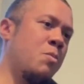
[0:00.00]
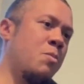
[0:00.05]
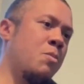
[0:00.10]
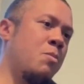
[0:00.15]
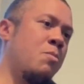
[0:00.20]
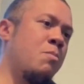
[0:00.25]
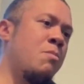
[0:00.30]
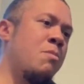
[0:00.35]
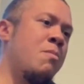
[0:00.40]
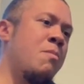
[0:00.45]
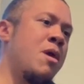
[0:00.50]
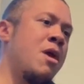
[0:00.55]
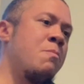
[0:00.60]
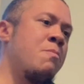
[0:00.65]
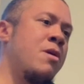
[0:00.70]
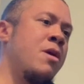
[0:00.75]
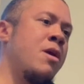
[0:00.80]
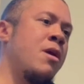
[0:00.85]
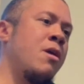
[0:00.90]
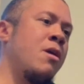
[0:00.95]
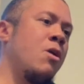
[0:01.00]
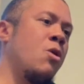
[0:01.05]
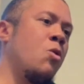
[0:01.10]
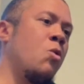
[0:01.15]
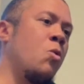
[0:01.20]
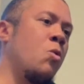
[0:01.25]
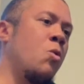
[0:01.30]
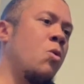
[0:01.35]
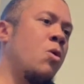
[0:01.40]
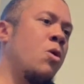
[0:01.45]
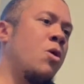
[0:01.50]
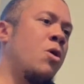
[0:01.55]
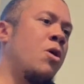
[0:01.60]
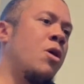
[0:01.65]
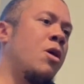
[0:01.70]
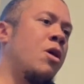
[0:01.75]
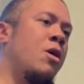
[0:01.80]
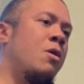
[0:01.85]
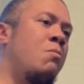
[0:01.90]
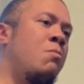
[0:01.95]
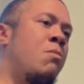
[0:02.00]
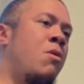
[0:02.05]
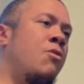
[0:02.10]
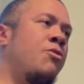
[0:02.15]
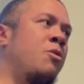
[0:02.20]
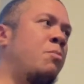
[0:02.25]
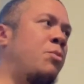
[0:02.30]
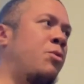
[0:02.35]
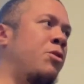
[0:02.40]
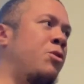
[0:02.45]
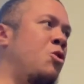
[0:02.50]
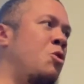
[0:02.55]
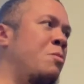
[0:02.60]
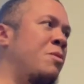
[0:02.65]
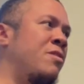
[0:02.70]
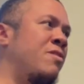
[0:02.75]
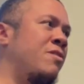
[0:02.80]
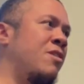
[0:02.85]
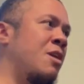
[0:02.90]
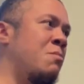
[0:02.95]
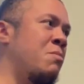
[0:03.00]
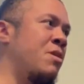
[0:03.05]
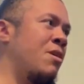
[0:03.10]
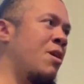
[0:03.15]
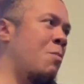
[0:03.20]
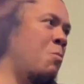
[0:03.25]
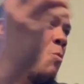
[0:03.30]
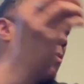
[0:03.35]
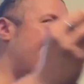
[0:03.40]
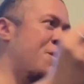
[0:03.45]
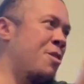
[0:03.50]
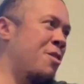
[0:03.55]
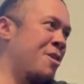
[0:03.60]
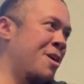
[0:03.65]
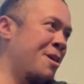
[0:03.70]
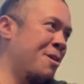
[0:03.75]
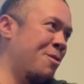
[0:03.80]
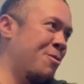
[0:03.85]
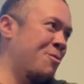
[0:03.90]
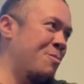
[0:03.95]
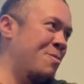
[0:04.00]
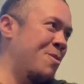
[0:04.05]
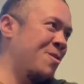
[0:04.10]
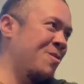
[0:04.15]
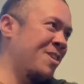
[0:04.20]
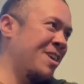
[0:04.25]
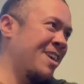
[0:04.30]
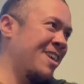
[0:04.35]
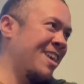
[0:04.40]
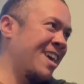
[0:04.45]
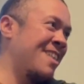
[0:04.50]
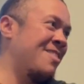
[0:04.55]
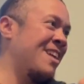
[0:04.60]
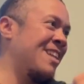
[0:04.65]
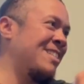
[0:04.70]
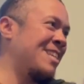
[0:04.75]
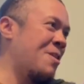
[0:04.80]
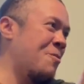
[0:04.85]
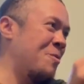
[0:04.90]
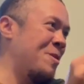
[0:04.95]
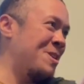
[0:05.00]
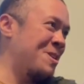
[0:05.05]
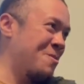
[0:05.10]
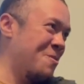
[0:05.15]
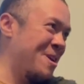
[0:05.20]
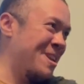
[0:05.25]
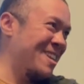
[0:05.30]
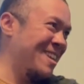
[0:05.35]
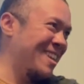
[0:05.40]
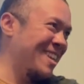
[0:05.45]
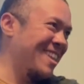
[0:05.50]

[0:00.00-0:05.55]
maybe multiple humans can become one thing through music, and that's how we do it.